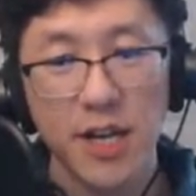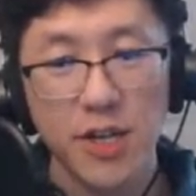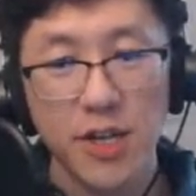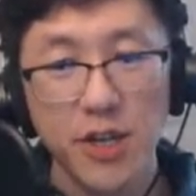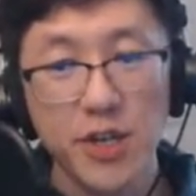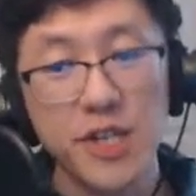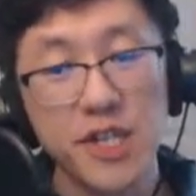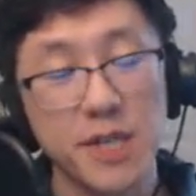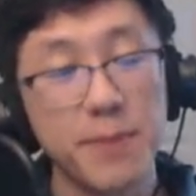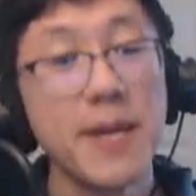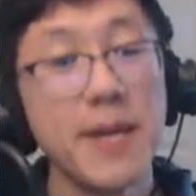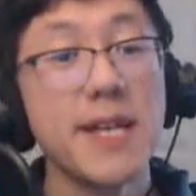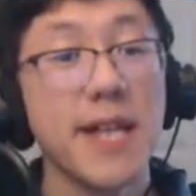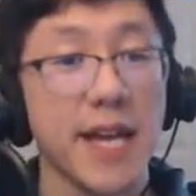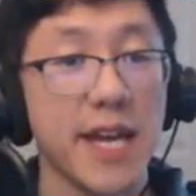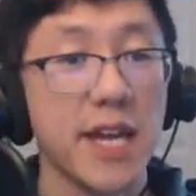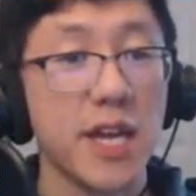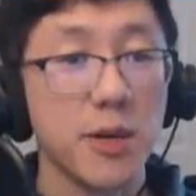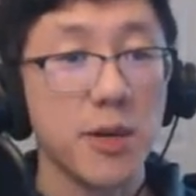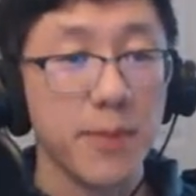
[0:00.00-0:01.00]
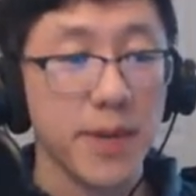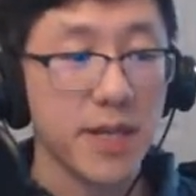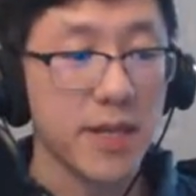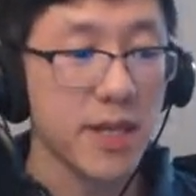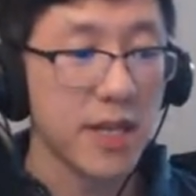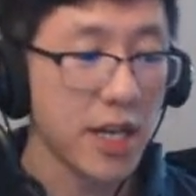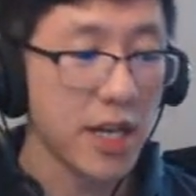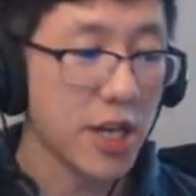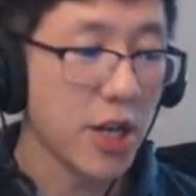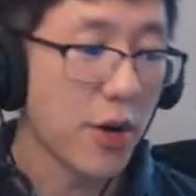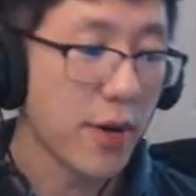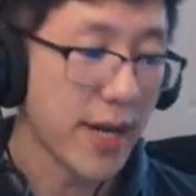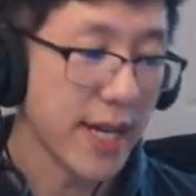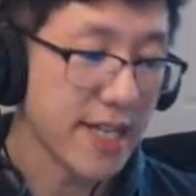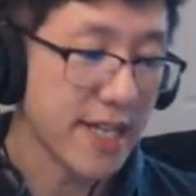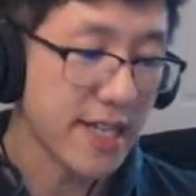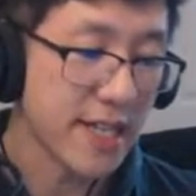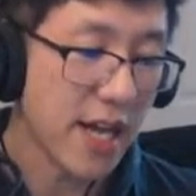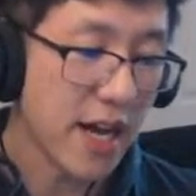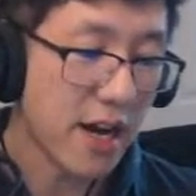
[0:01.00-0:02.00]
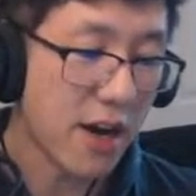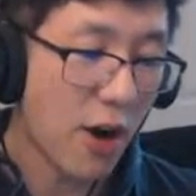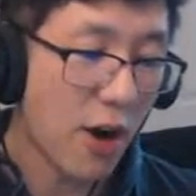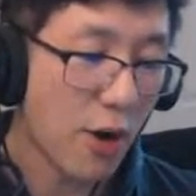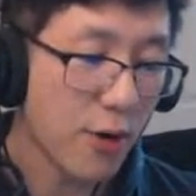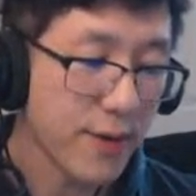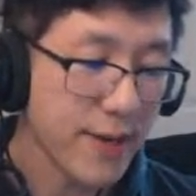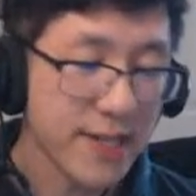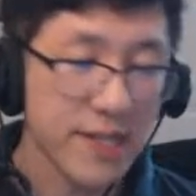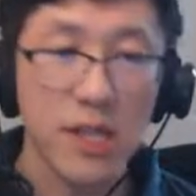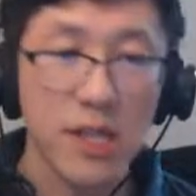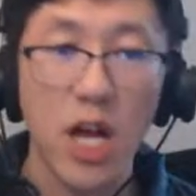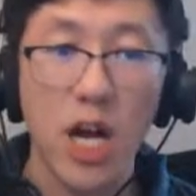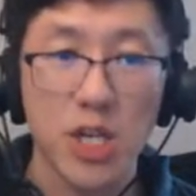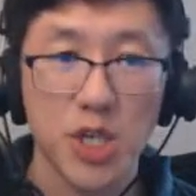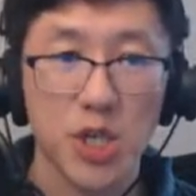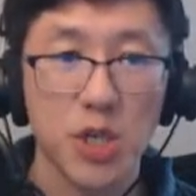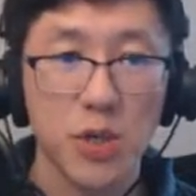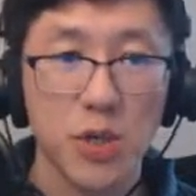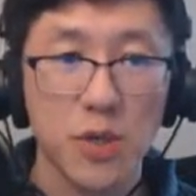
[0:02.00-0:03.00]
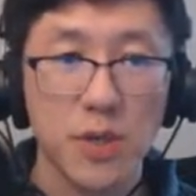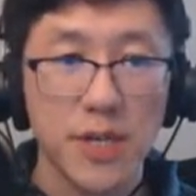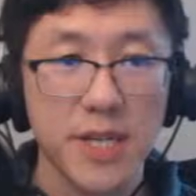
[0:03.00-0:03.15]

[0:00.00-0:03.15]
You can speak like a human. It's not always logical.